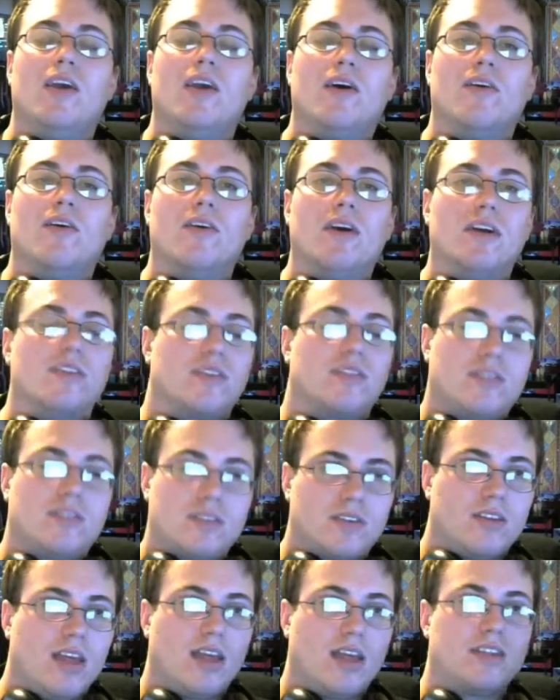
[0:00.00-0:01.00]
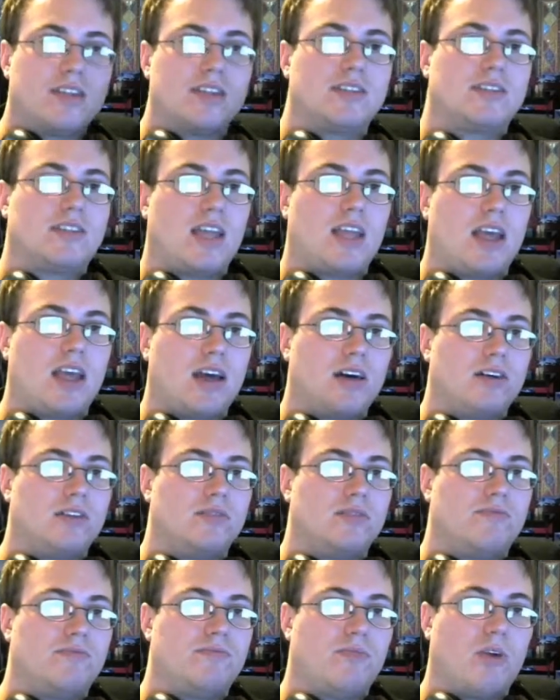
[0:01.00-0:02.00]
you know, it's a
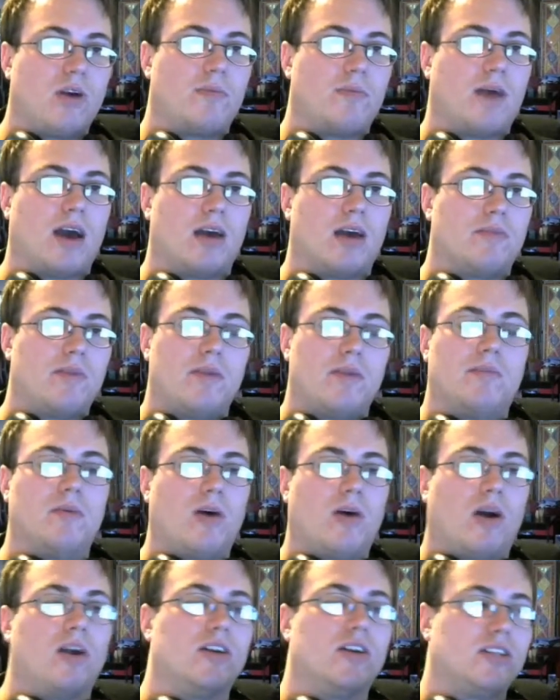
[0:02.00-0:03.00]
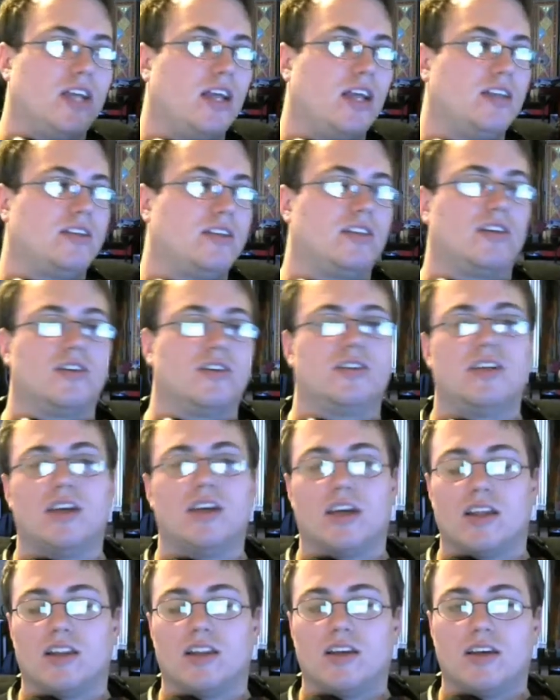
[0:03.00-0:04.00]
stale format. People aren't changing their
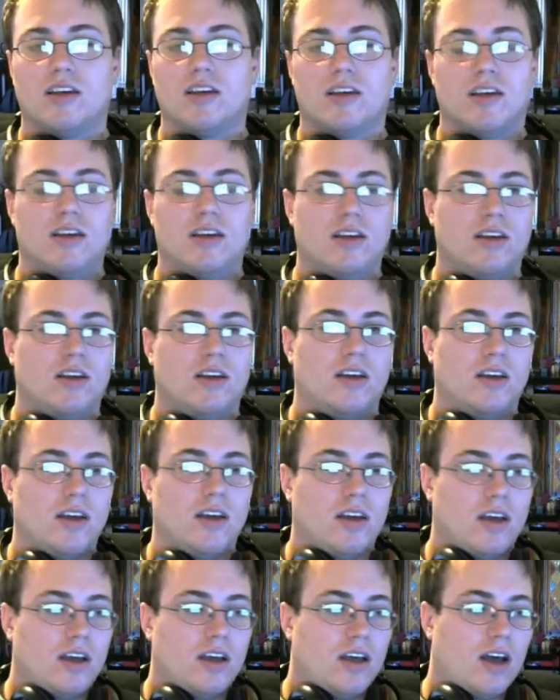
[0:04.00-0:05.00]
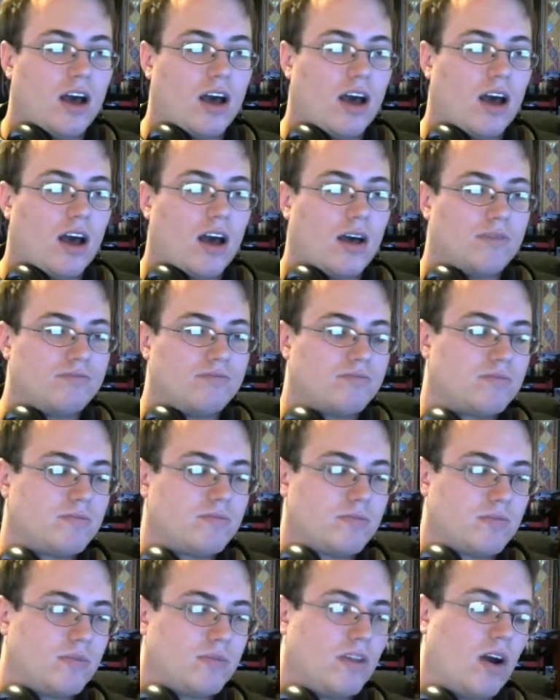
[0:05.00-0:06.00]
shit. Our
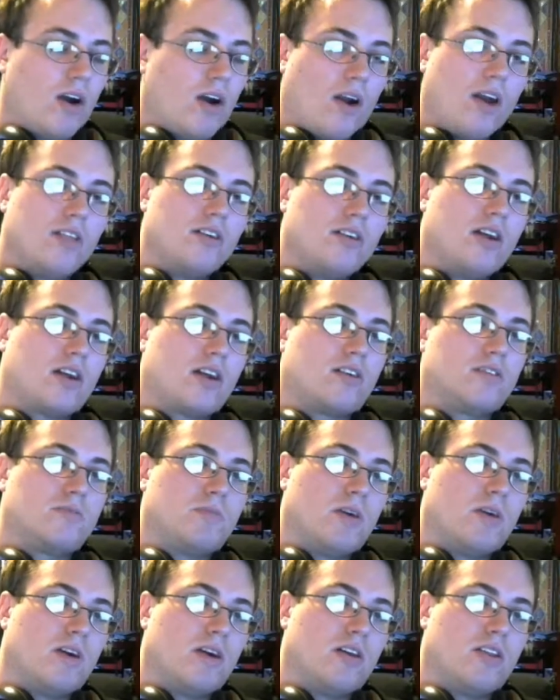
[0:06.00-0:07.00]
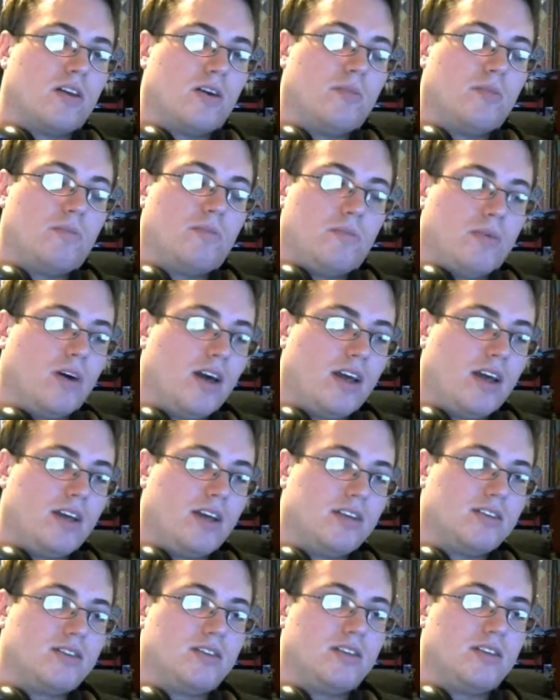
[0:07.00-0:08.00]
other Necros player, though,
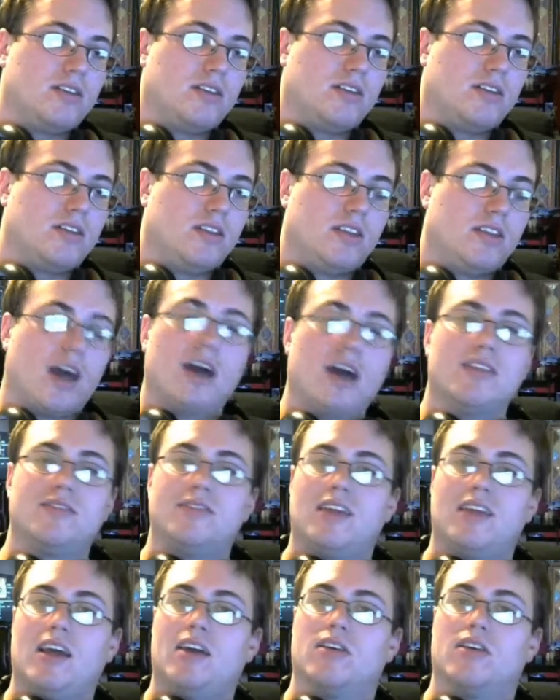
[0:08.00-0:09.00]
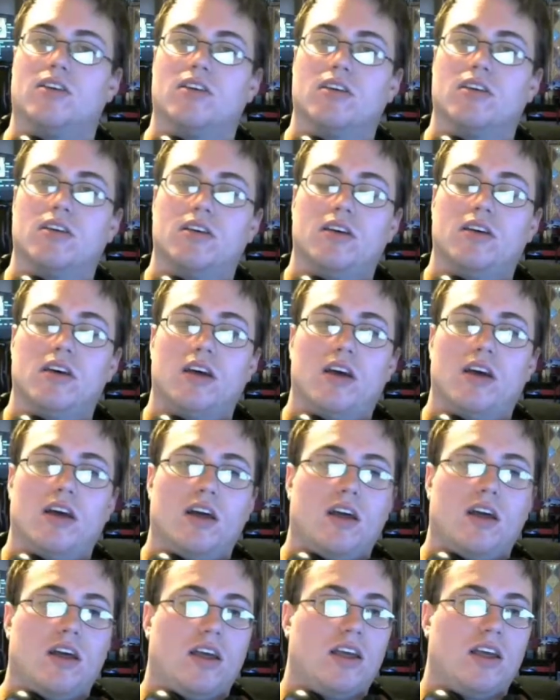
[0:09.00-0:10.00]
plays non-standard.
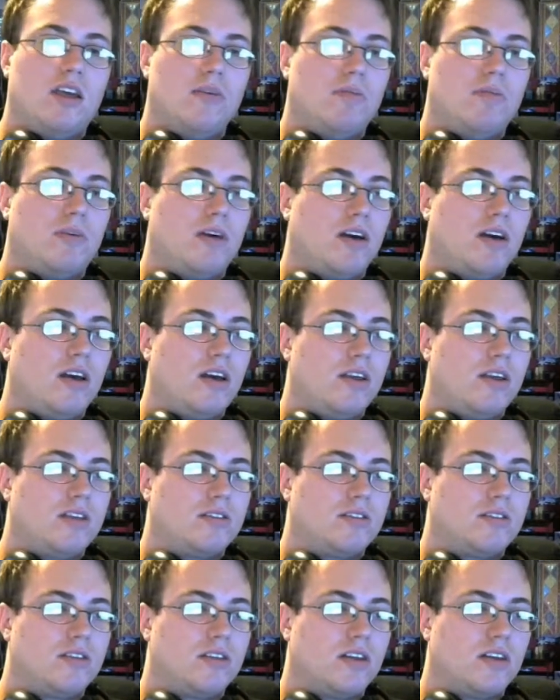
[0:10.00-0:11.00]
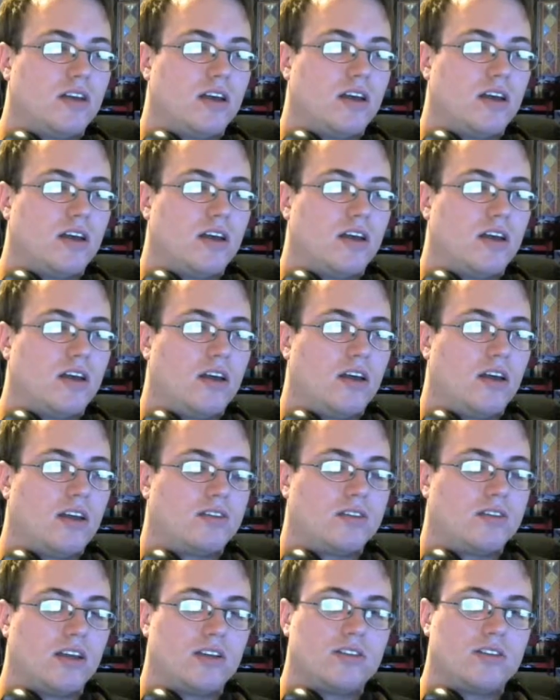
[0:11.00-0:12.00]
He plays
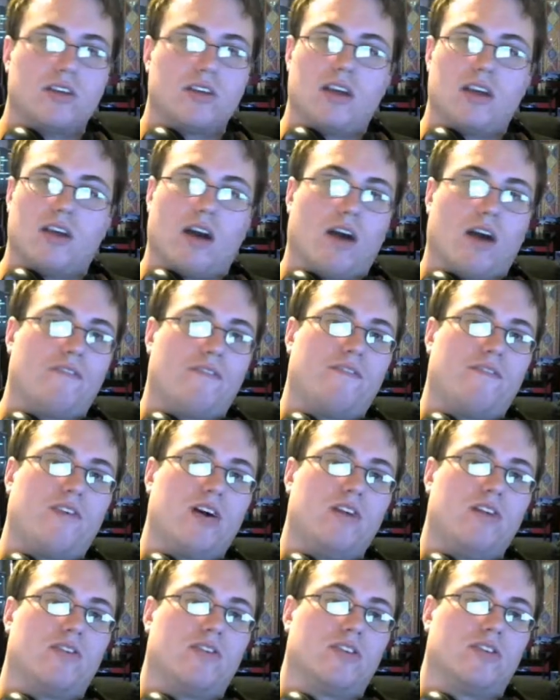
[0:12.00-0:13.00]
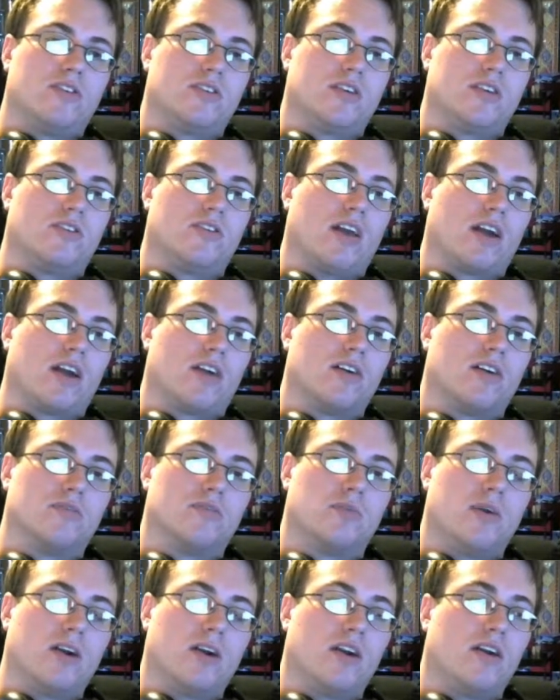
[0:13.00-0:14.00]
essentially a fun version of
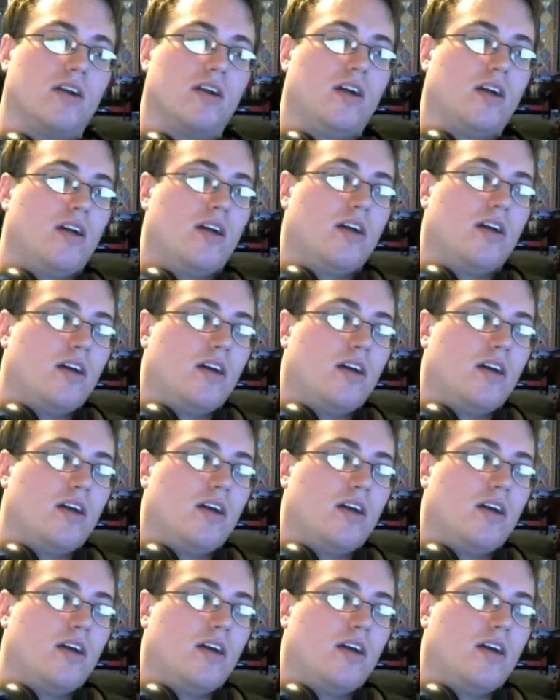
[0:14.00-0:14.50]
Necros, where